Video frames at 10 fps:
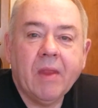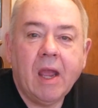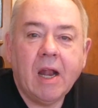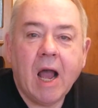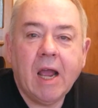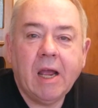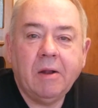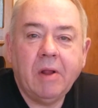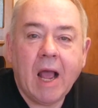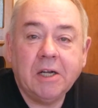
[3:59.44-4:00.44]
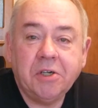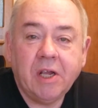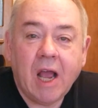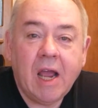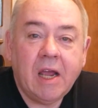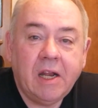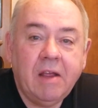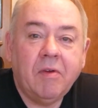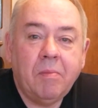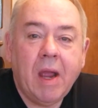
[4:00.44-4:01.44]
And I had
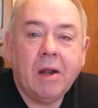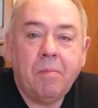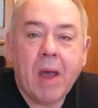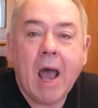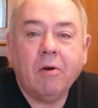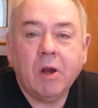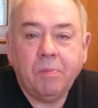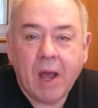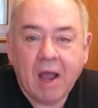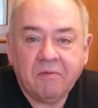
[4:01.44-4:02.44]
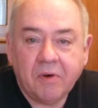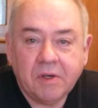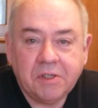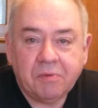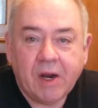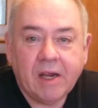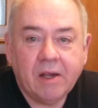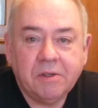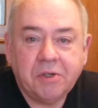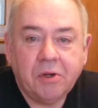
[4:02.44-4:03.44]
even made a battery pack for this radio, so